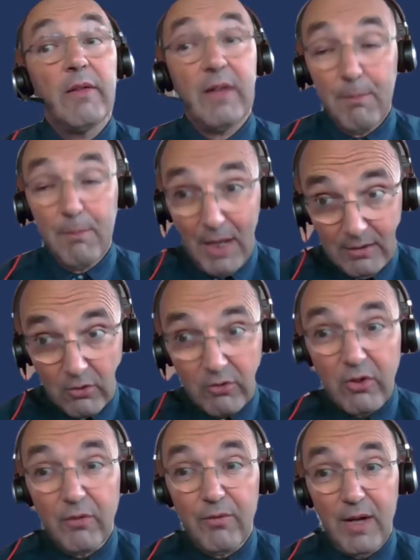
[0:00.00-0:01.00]
The impact on
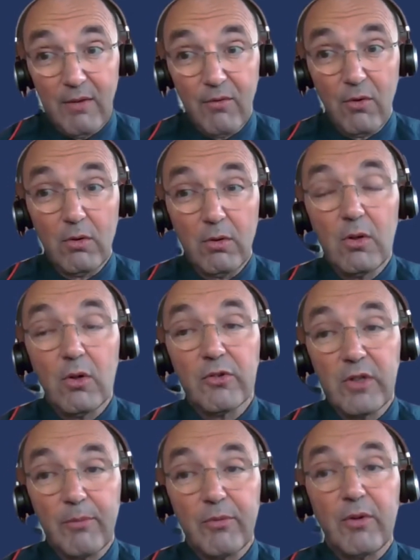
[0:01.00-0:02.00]
survival,
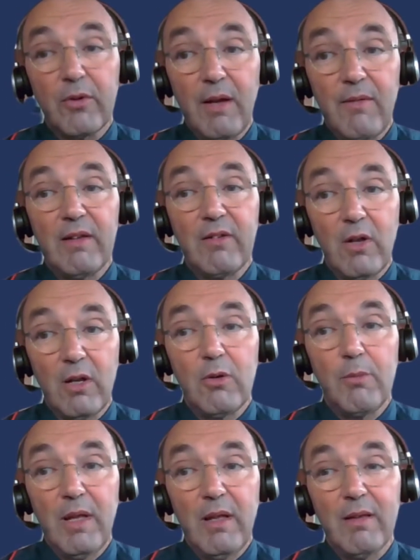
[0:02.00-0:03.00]
long-term survival, is going
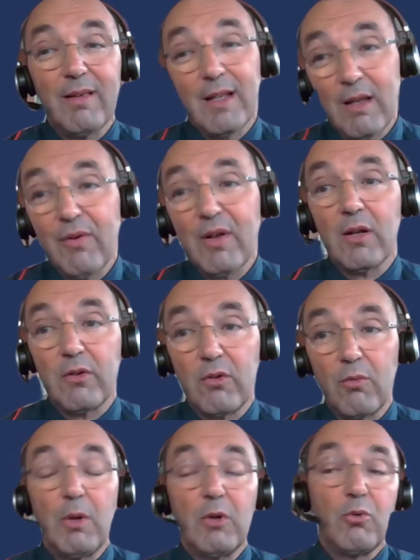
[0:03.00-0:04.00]
to be significant,
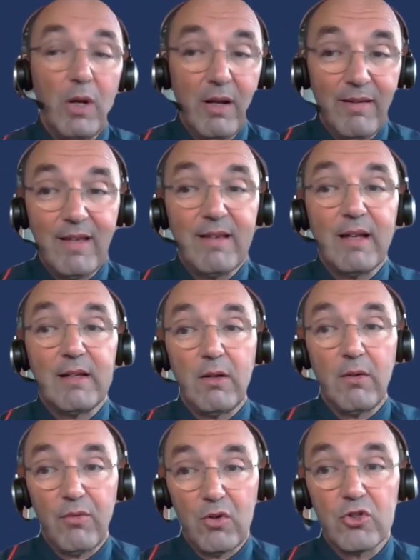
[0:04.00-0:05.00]
but we'll see that
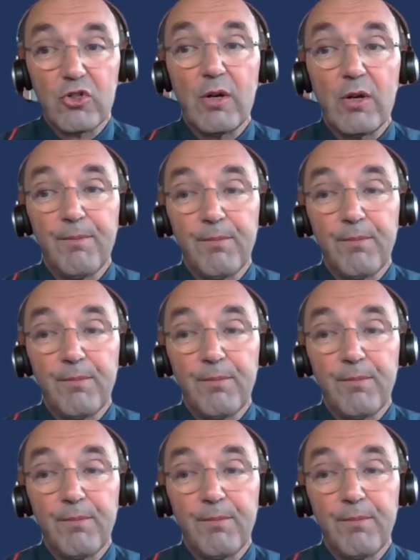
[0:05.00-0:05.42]
in the future.